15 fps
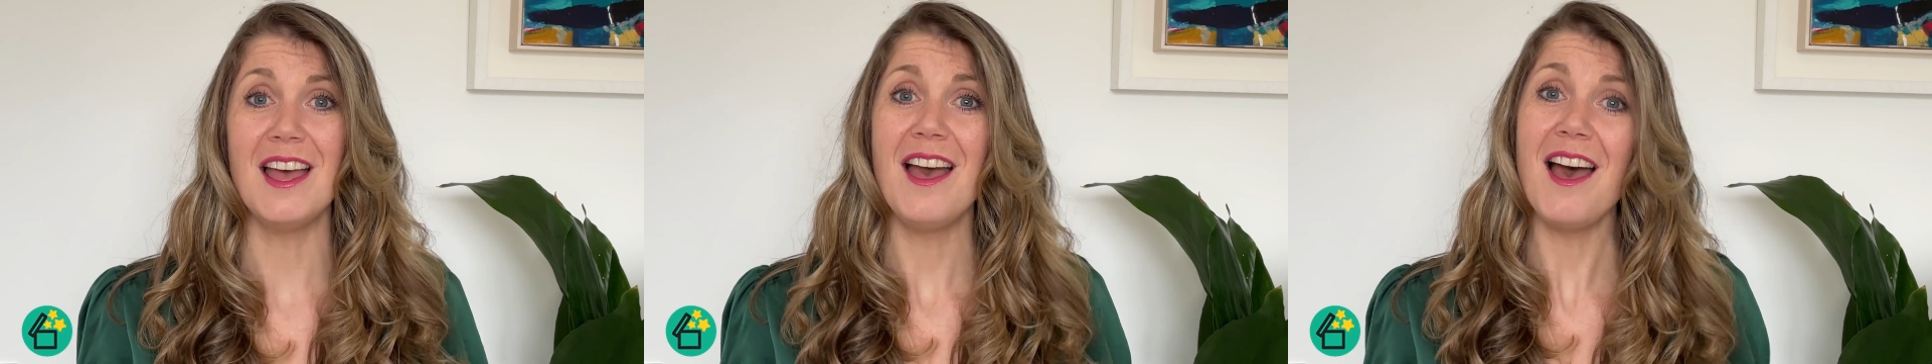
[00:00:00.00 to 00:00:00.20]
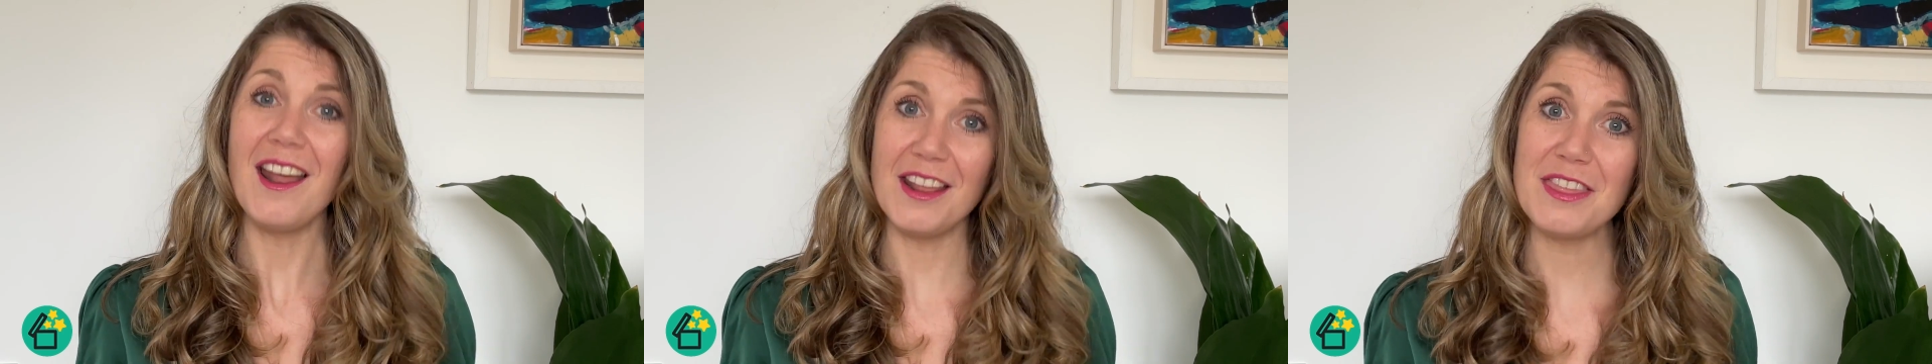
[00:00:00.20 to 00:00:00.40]

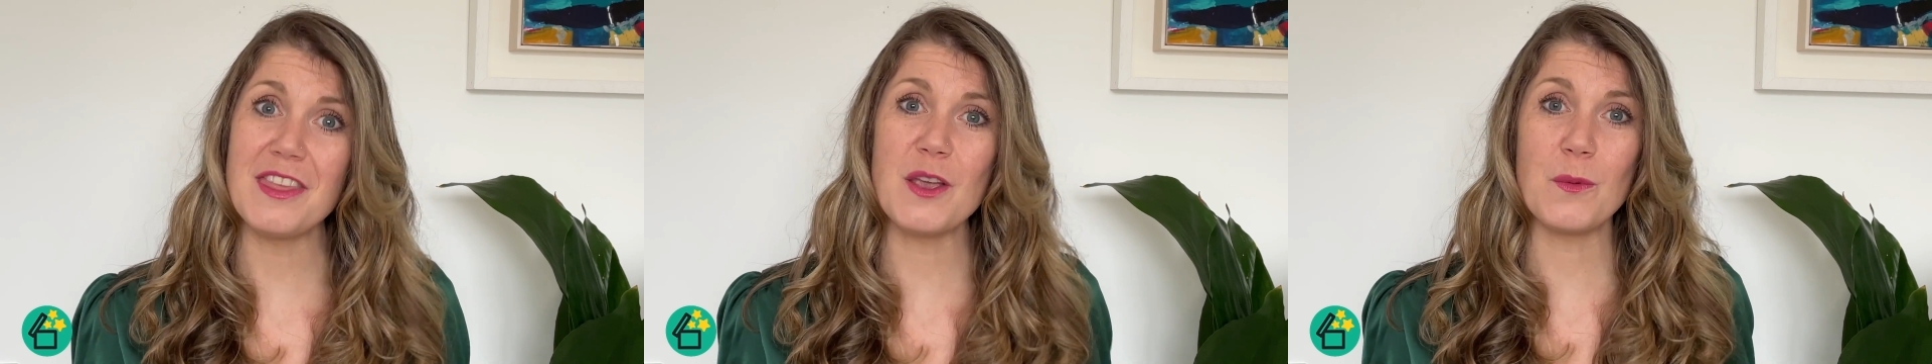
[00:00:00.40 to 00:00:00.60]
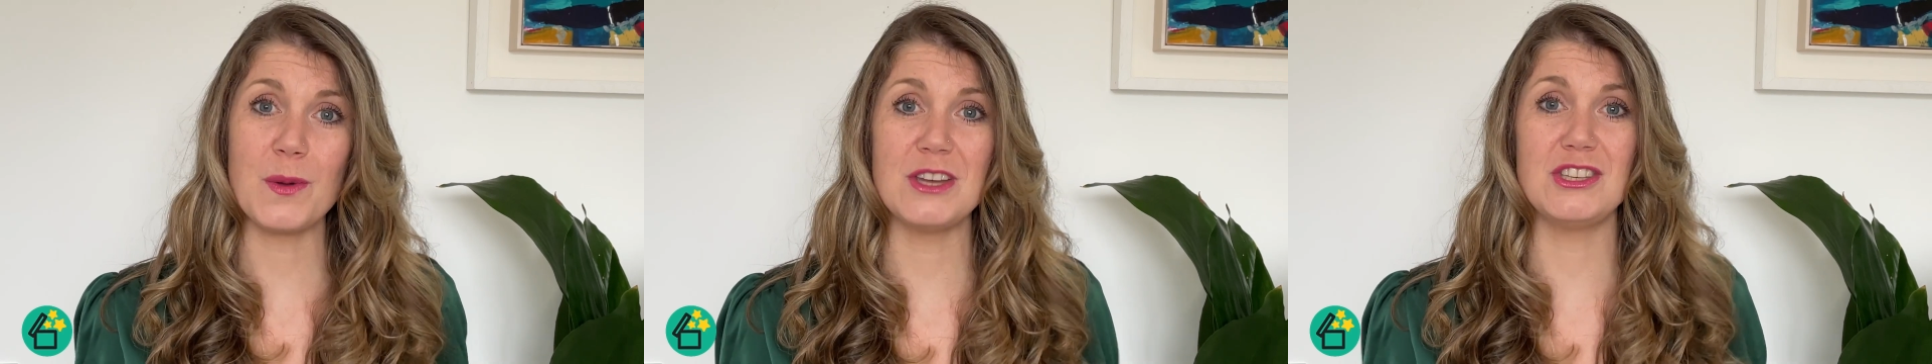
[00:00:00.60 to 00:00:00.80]
and I
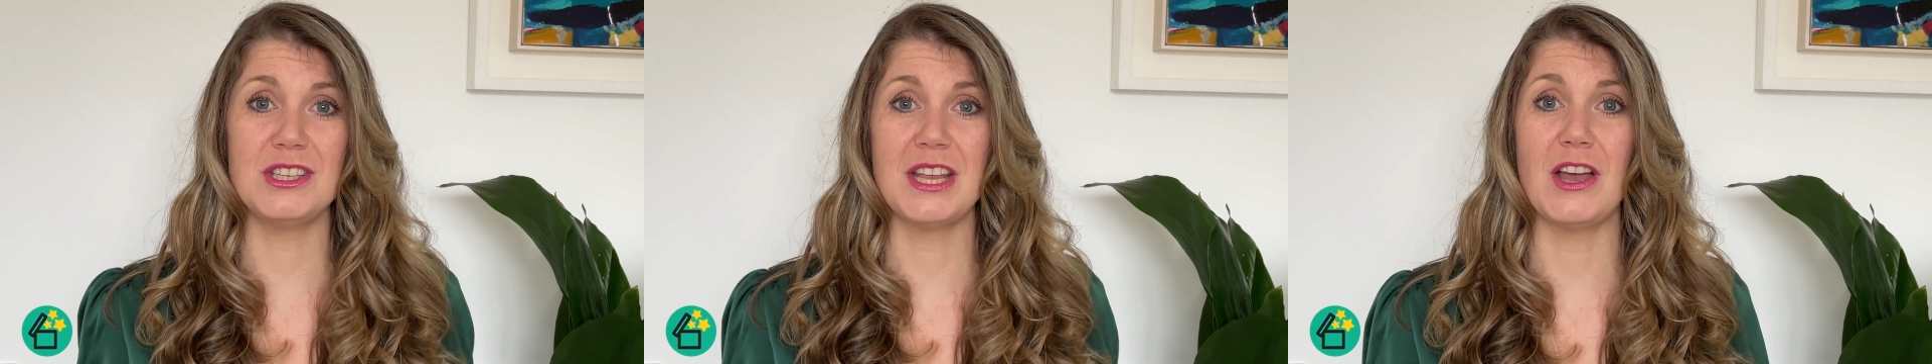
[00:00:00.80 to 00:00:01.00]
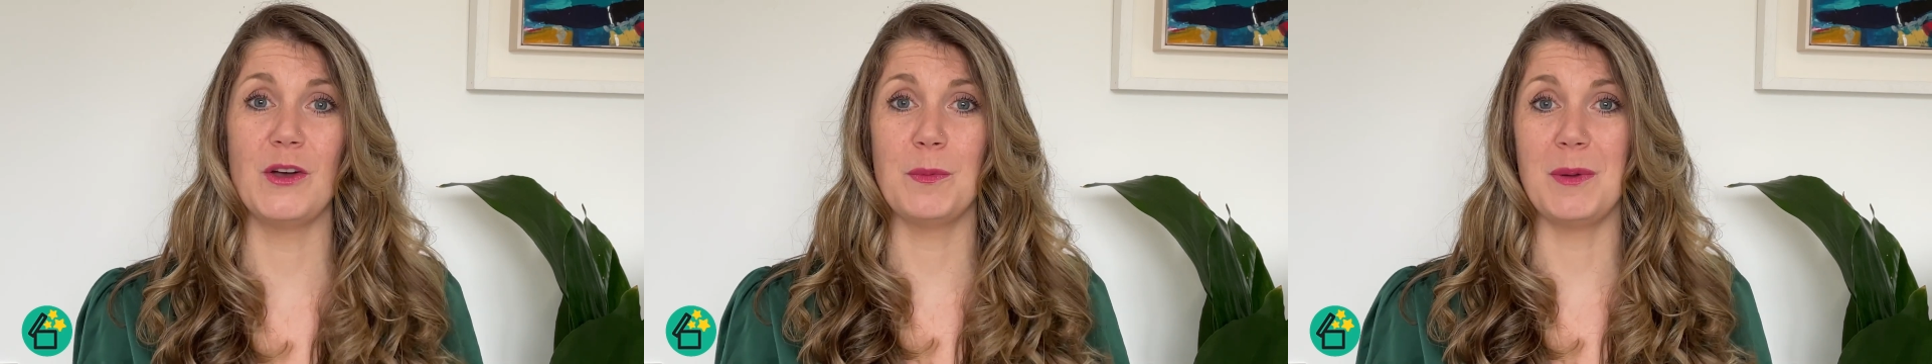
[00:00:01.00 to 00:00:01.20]
think we should
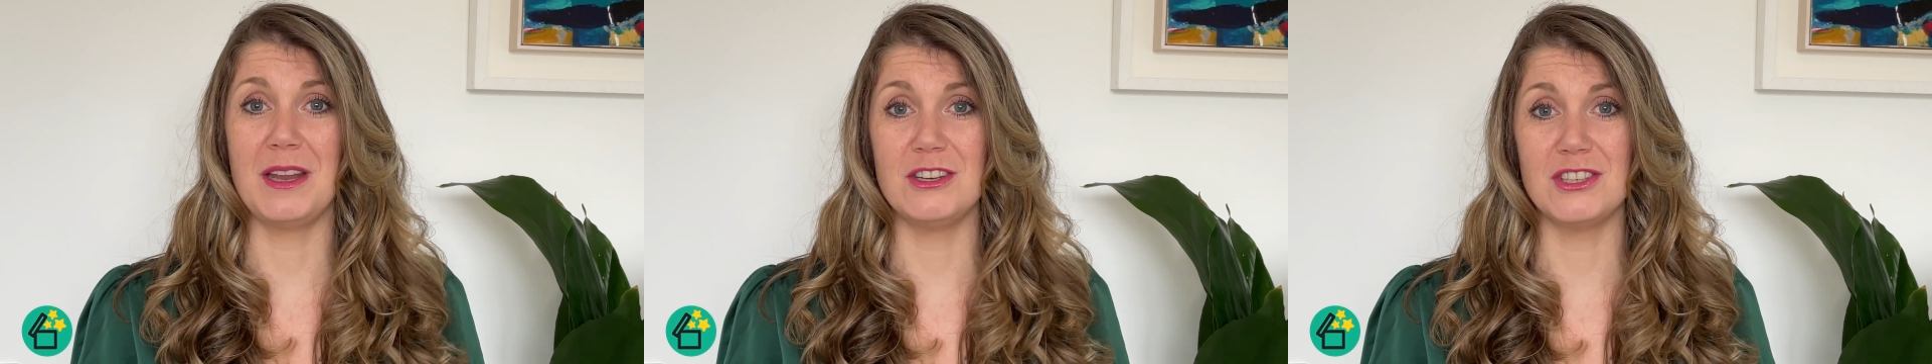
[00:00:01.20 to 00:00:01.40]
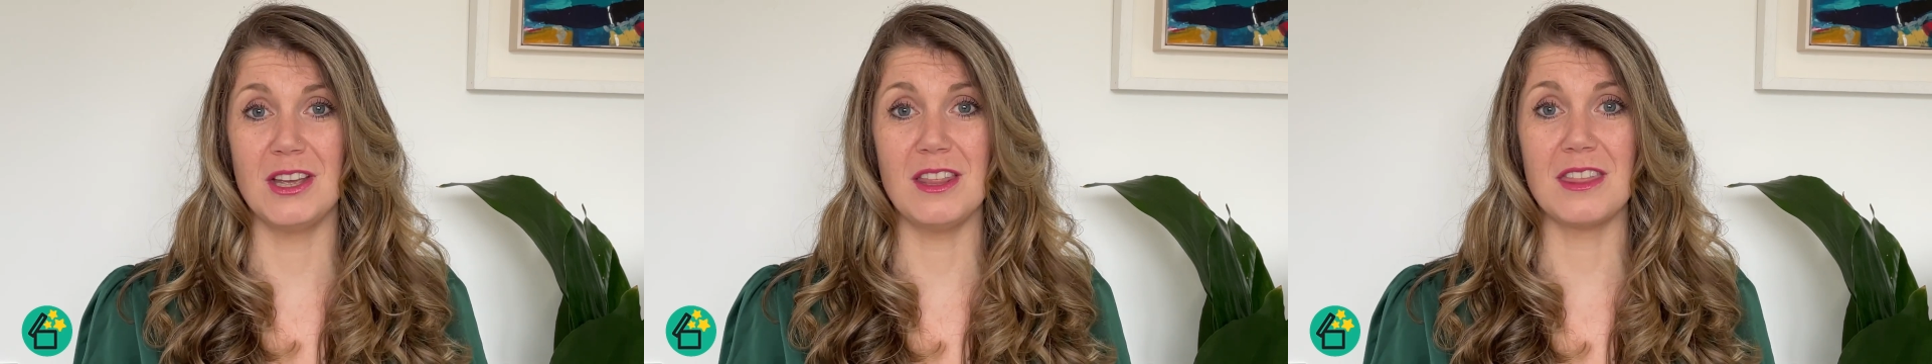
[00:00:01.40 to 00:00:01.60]
help
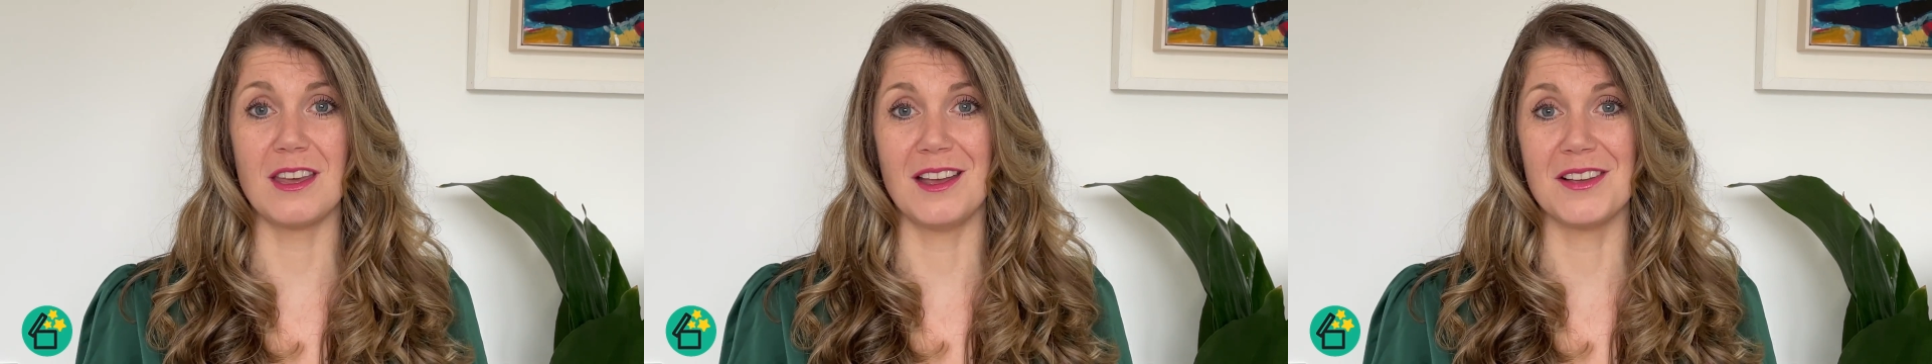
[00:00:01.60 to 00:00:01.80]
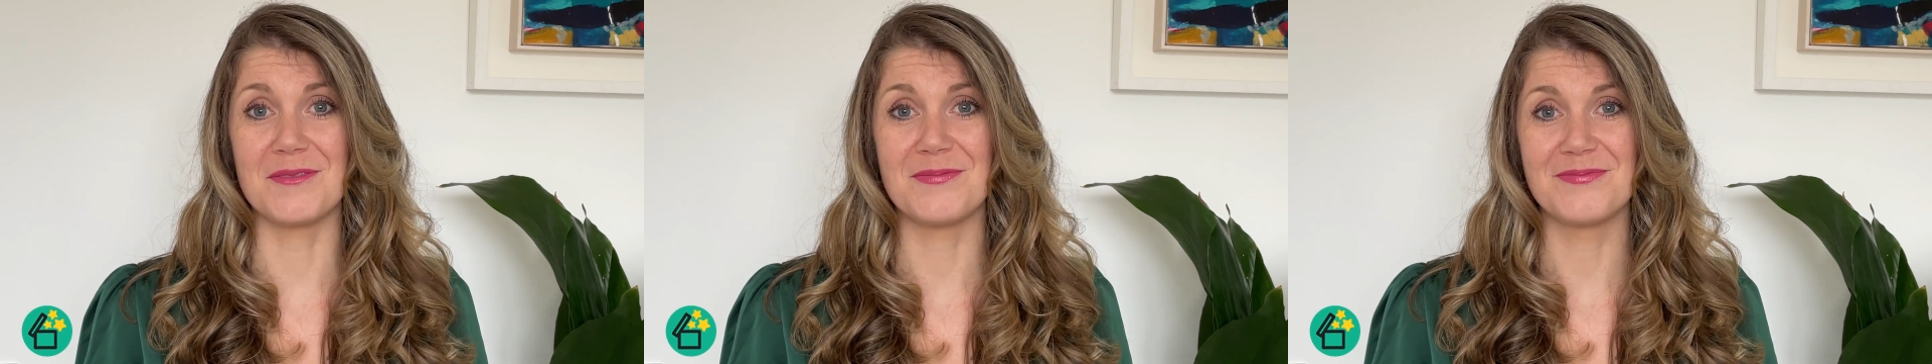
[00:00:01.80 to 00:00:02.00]
each
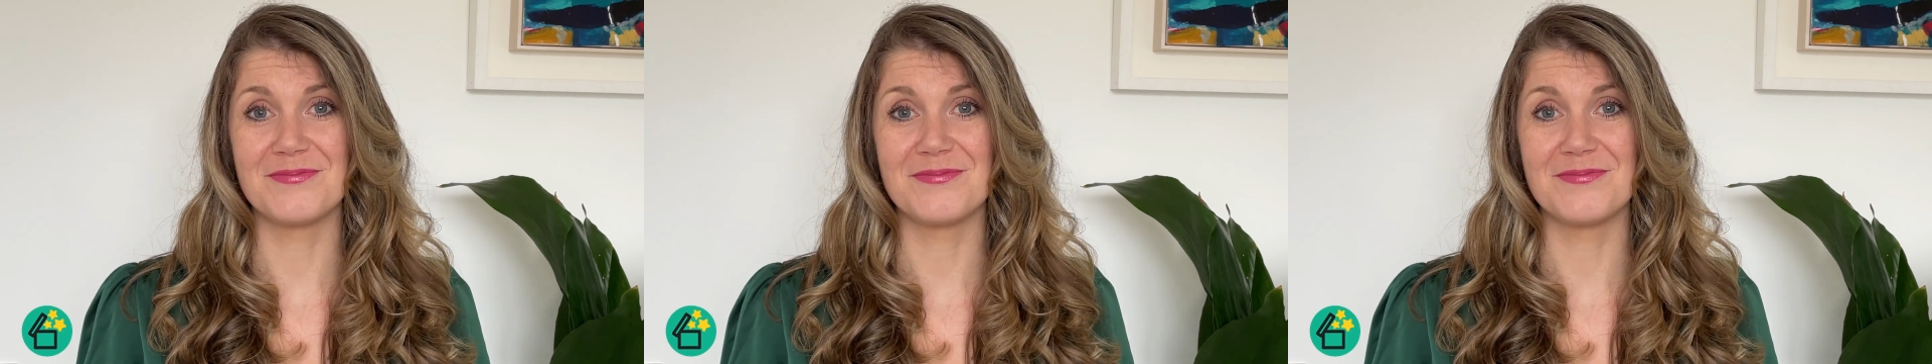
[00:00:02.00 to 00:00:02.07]
other.